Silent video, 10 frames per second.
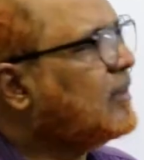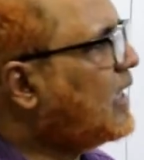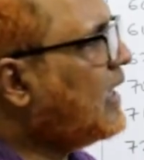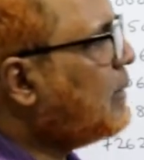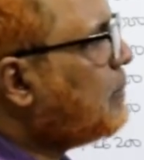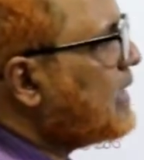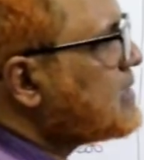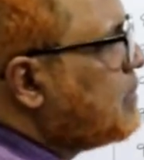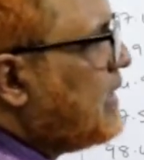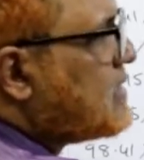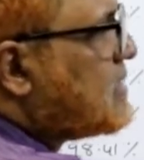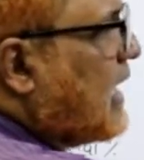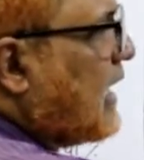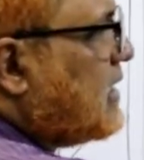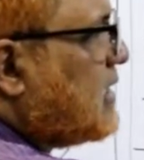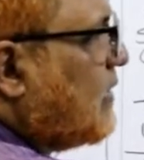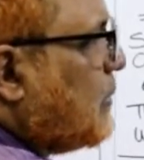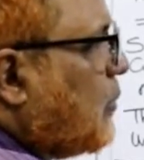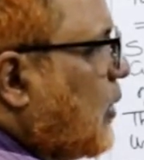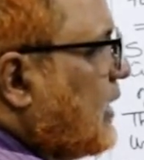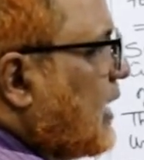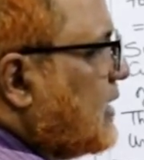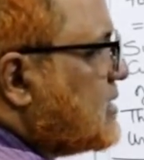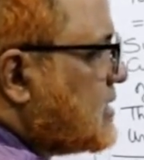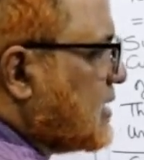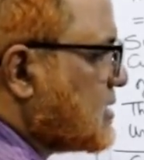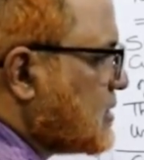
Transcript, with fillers: The a plus b is 91.96.